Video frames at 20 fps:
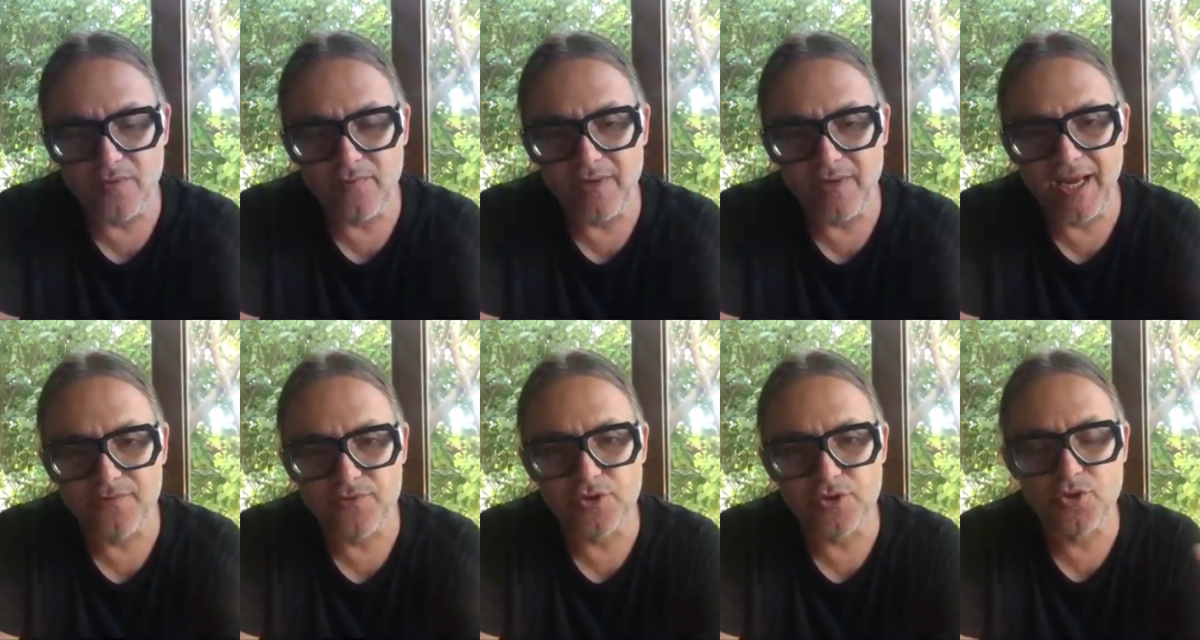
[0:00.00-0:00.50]
We
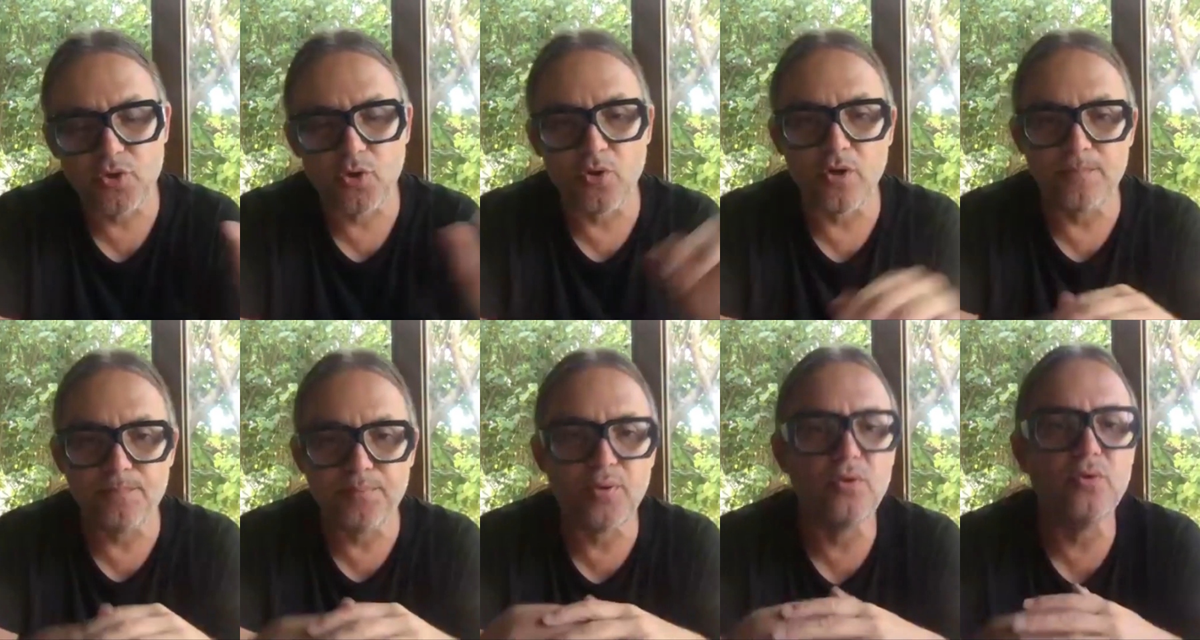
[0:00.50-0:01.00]
have to
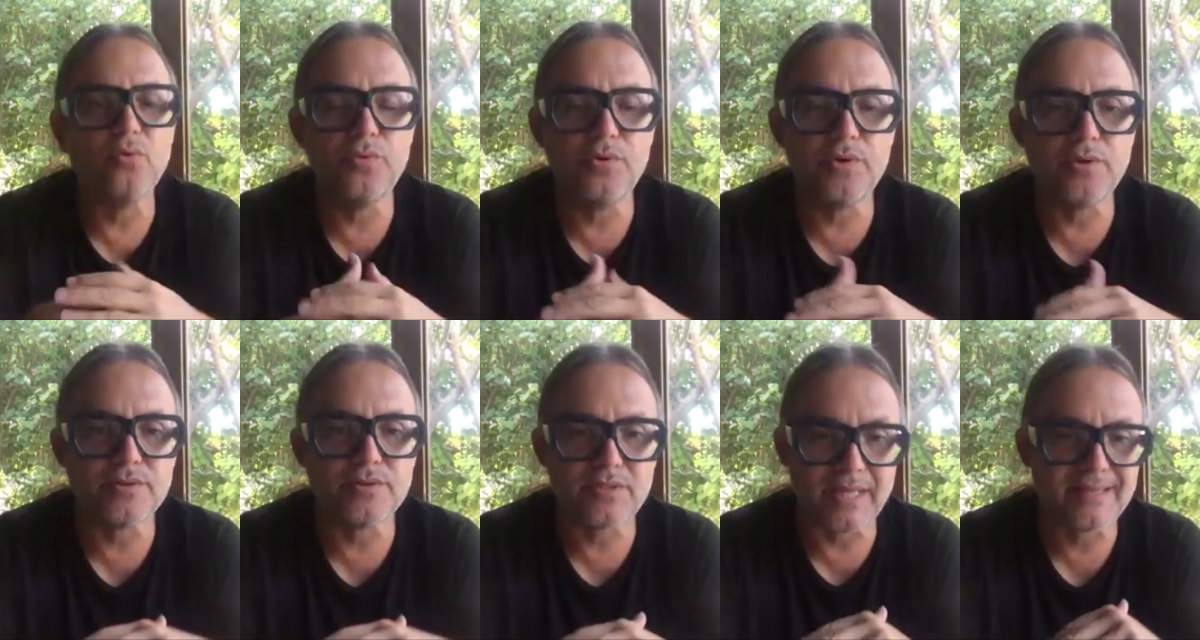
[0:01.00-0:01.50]
turn
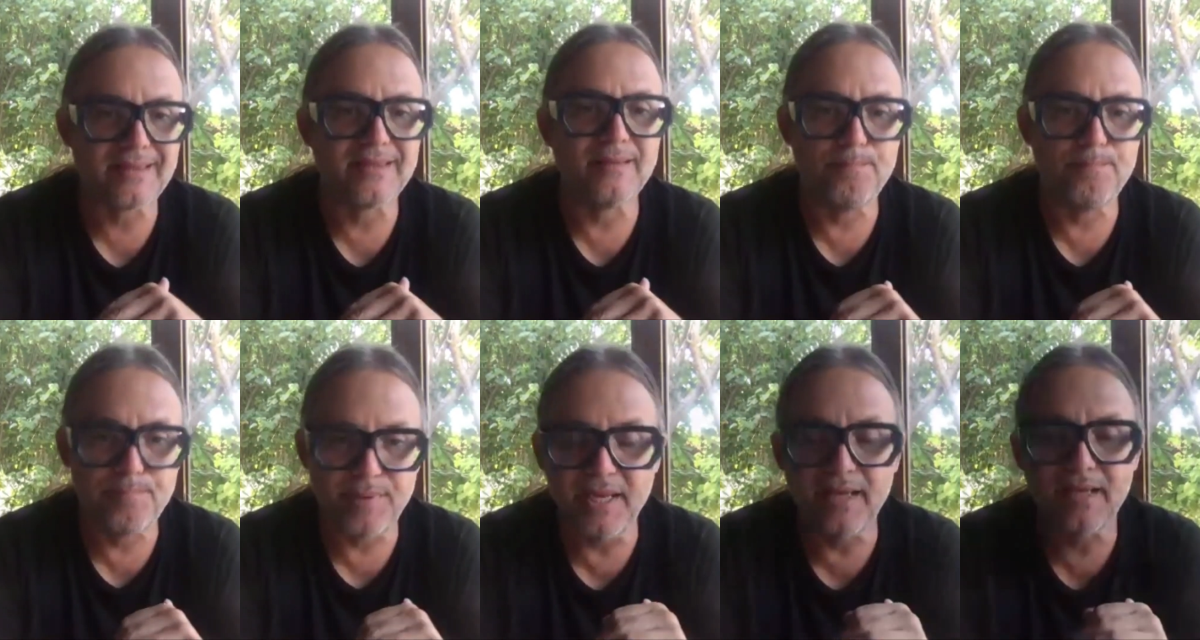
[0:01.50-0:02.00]
polluters, like the
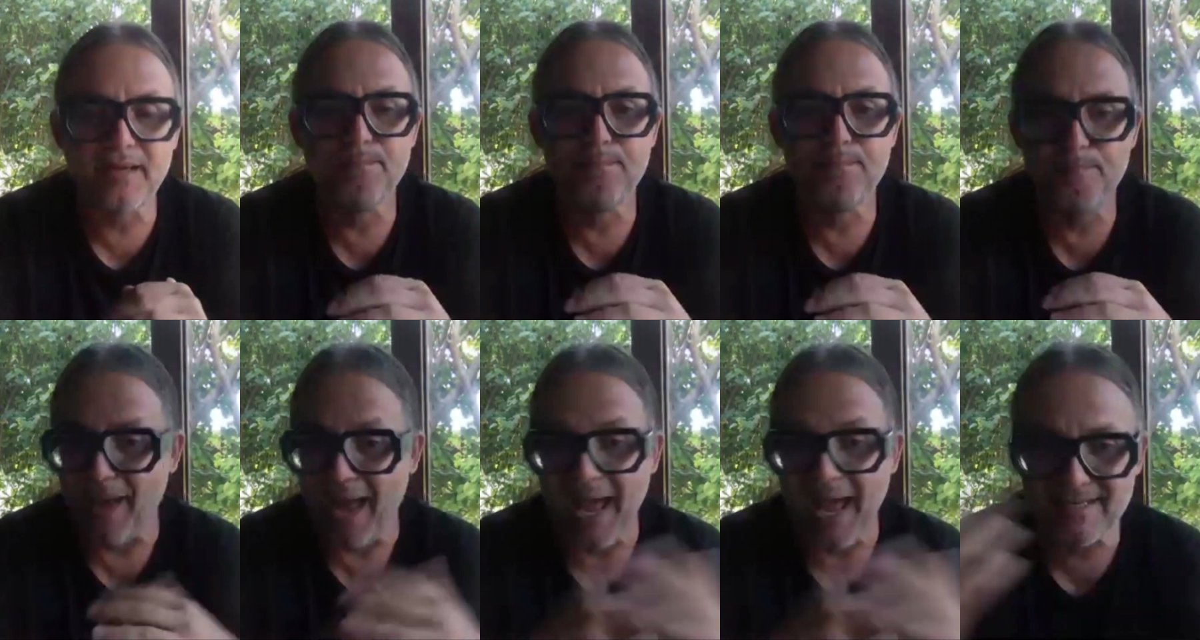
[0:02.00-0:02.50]
big
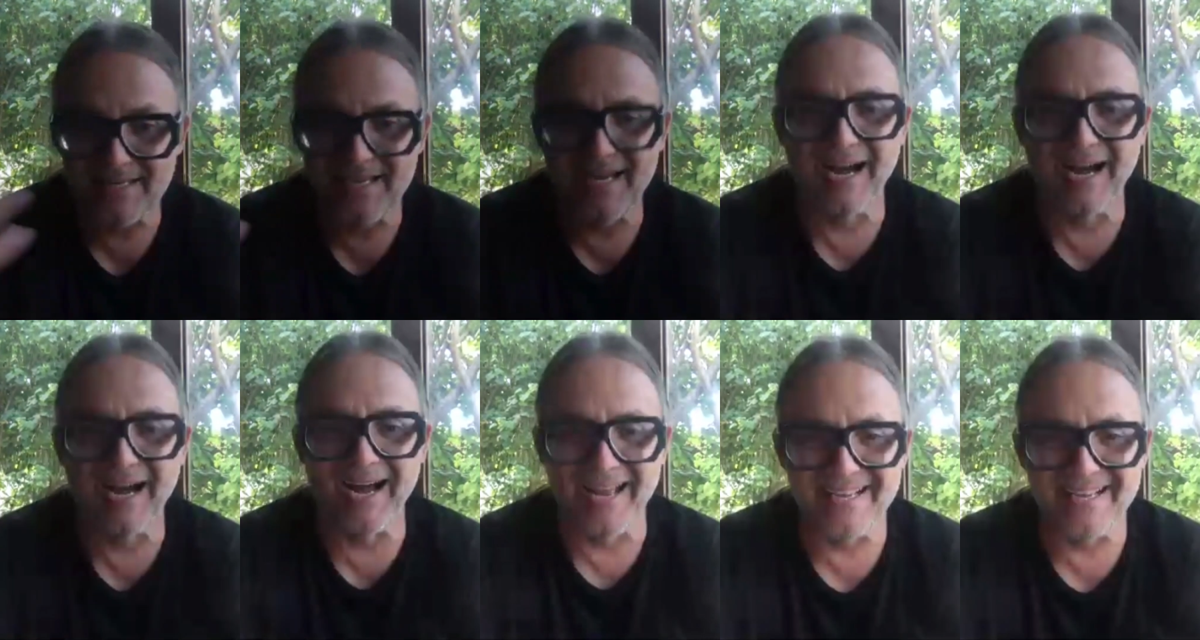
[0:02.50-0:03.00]
bad
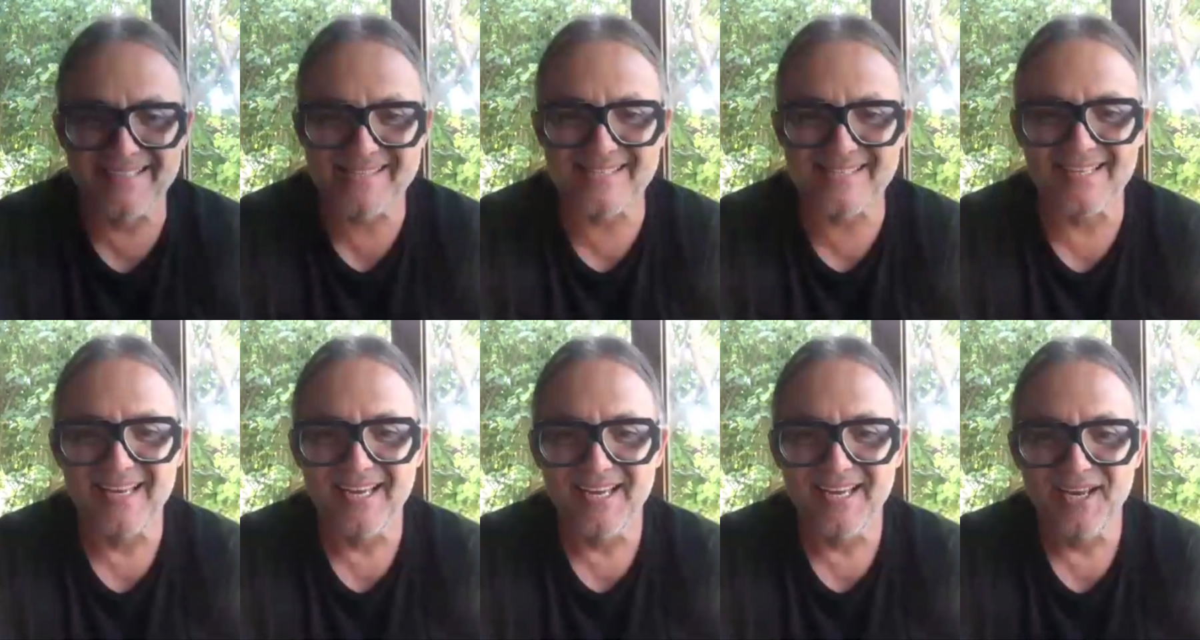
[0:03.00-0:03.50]
guys,